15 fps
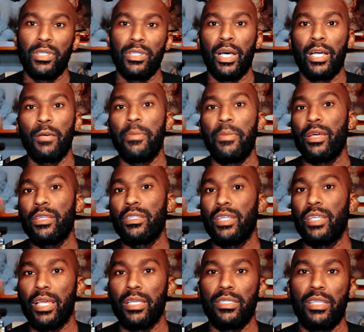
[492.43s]
Compare the
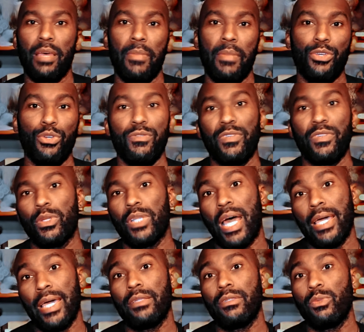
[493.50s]
things that make you feel
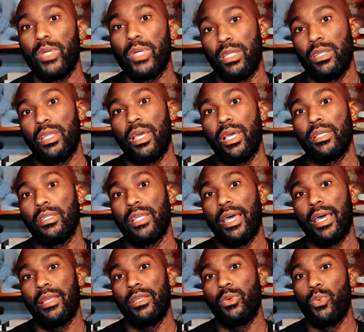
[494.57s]
light with the things
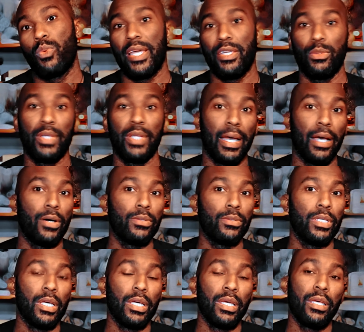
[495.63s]
that weigh you
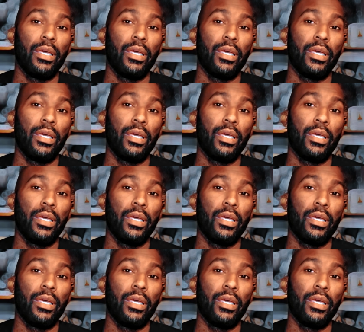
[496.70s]
down,